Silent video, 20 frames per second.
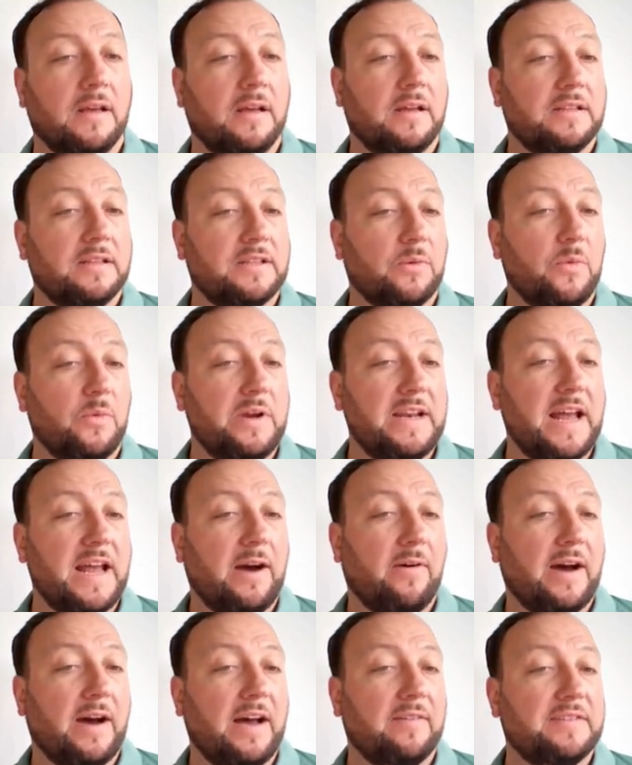So we
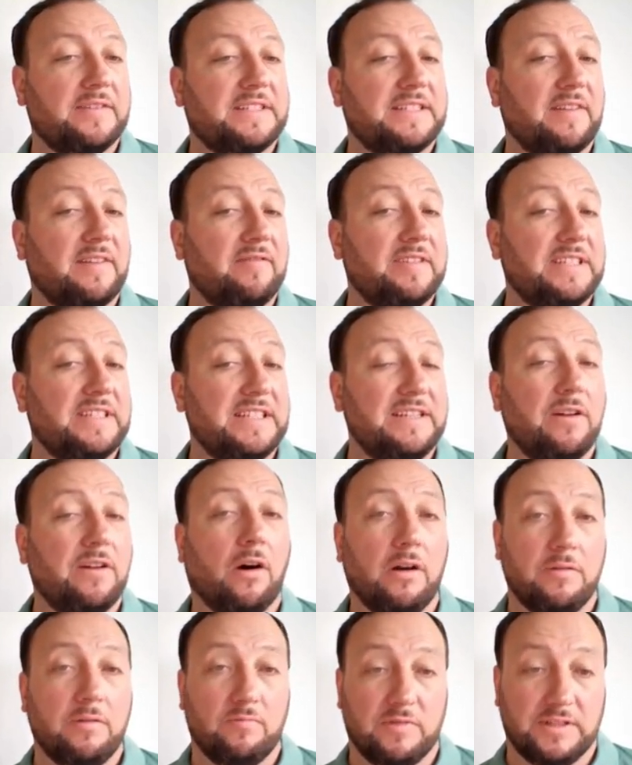now have
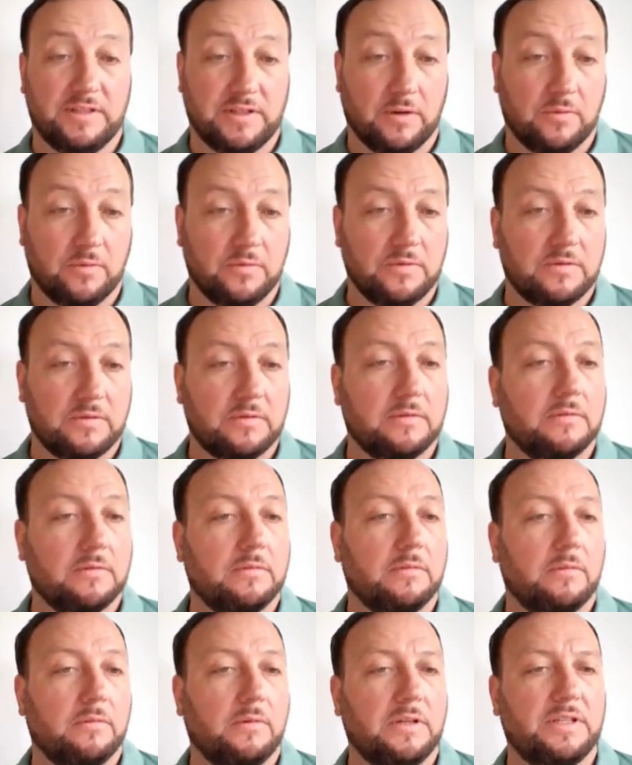79 results,
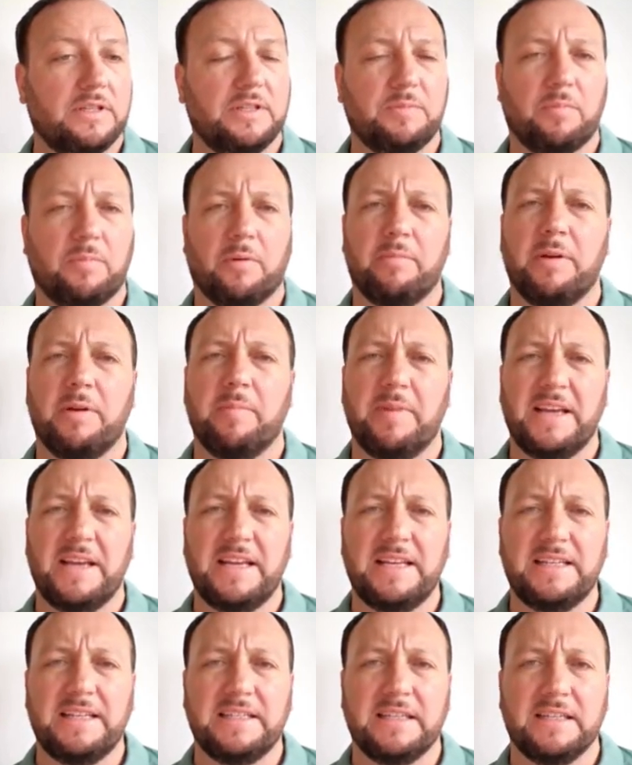which is probably a bit
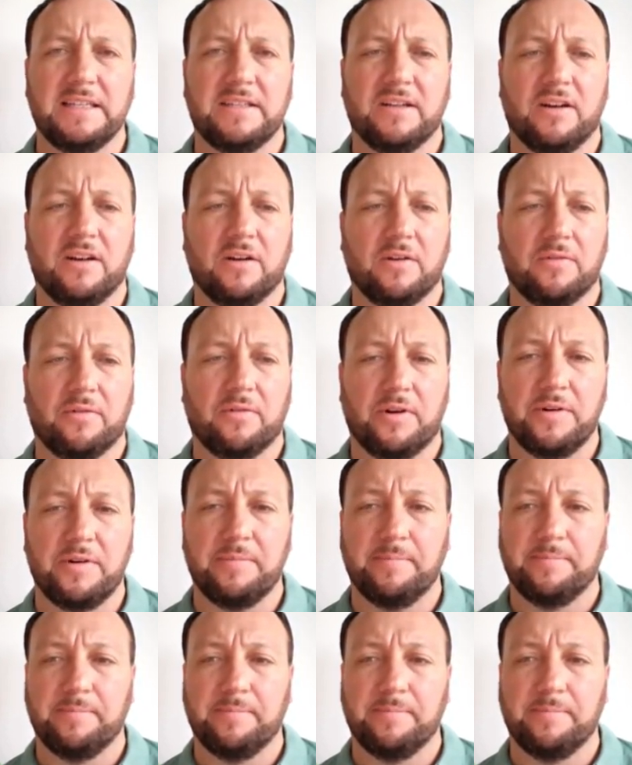easier to look through.